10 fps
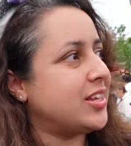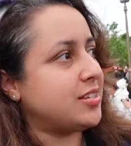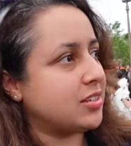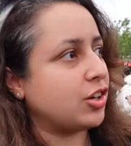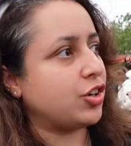
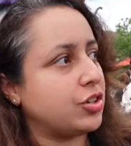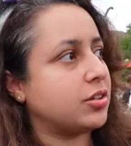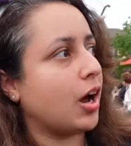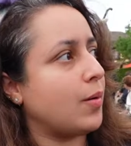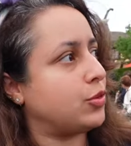this is a good
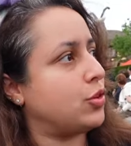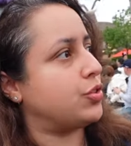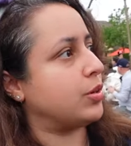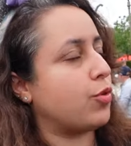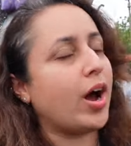time to do
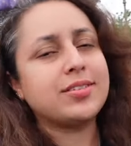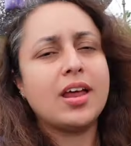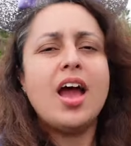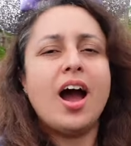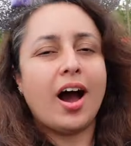some rides. And
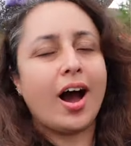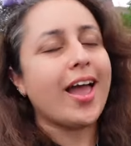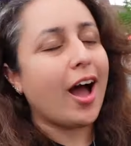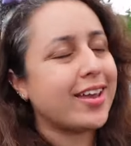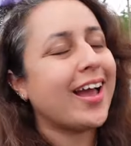
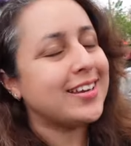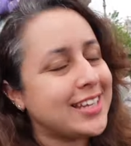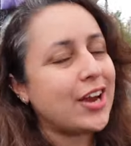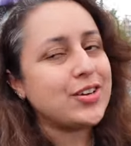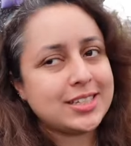I, I can
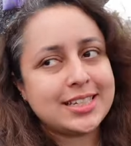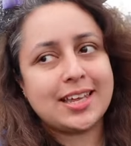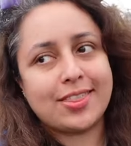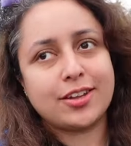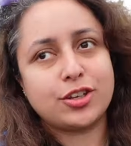
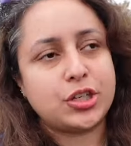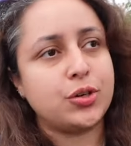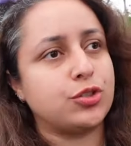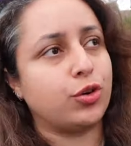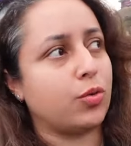guarantee that the
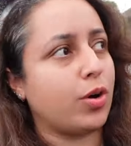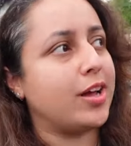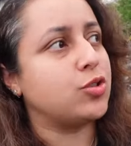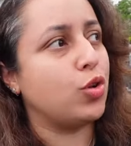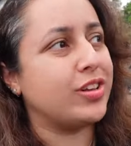queues for the
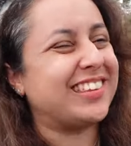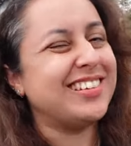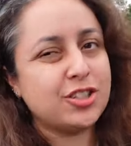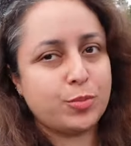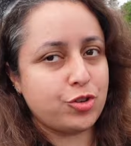rides will get a
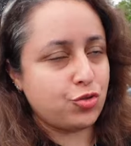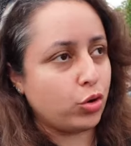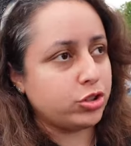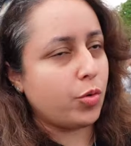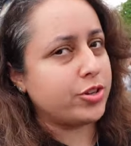little bit
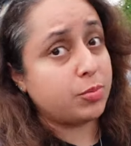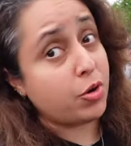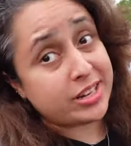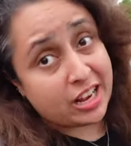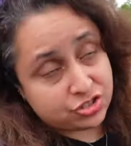shorter once the
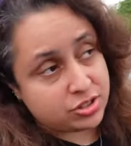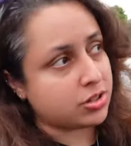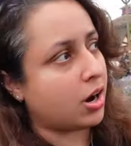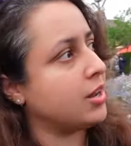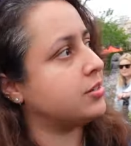parade actually
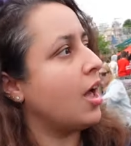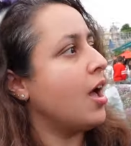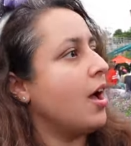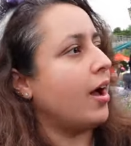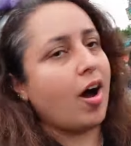starts,
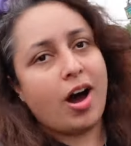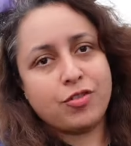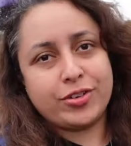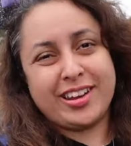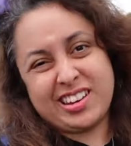a
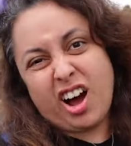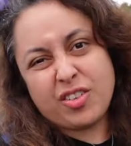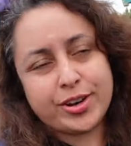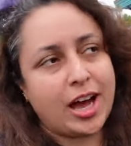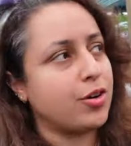half in
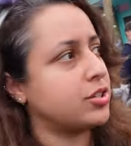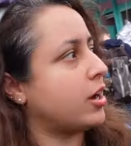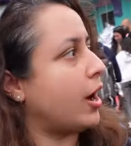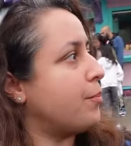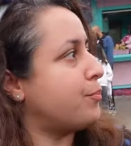half an hour's
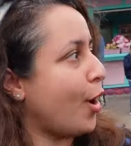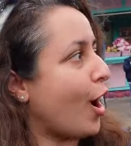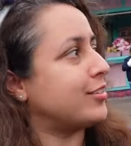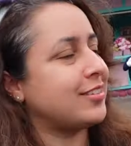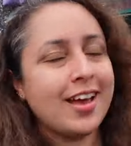time,
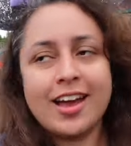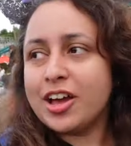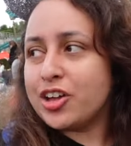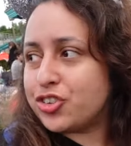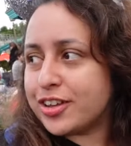but
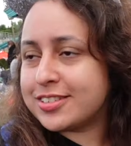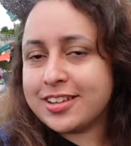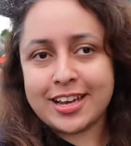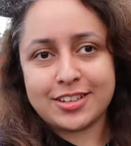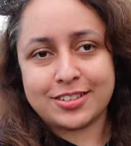just
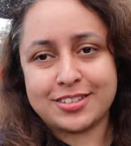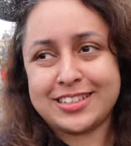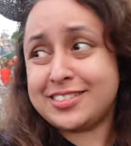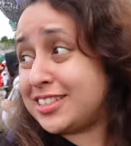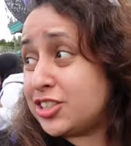like to
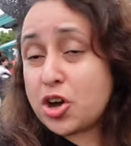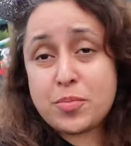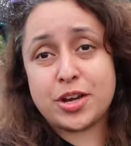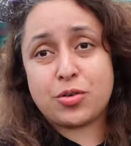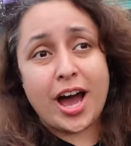see, see so
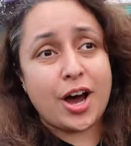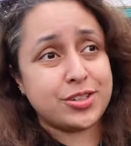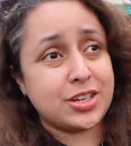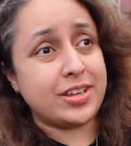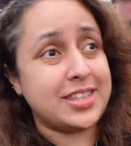many
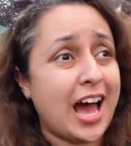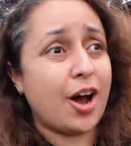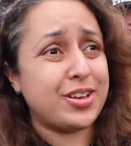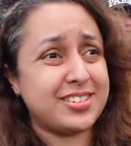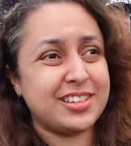crowds even
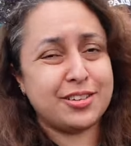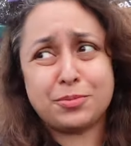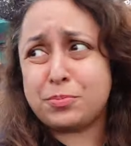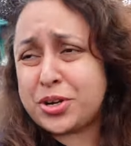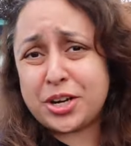now is still
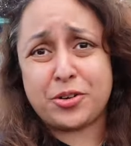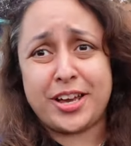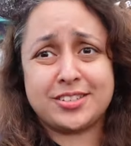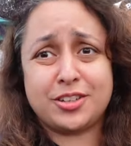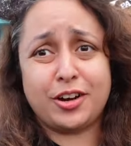pretty
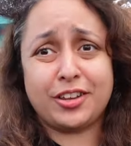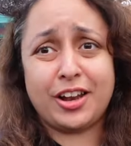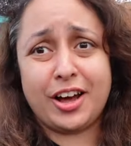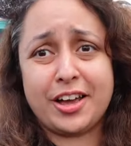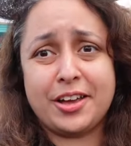crazy, not gonna lie.